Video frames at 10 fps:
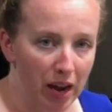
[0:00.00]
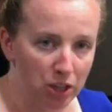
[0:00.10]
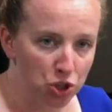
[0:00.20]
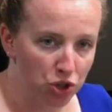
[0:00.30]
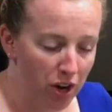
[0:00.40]

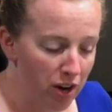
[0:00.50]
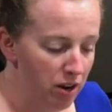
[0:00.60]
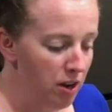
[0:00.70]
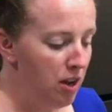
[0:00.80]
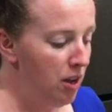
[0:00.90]

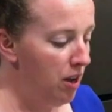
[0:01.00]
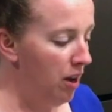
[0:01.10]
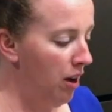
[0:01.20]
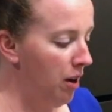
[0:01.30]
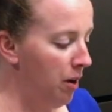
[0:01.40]
extra
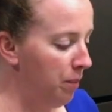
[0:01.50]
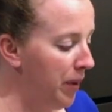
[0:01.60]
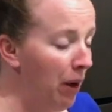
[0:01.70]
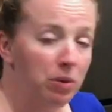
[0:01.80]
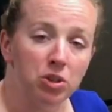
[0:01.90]
um,
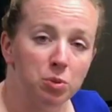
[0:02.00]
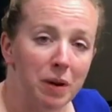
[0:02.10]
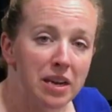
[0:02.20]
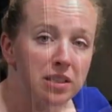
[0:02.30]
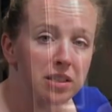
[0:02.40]
counter
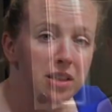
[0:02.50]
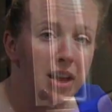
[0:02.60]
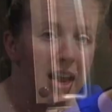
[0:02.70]
space.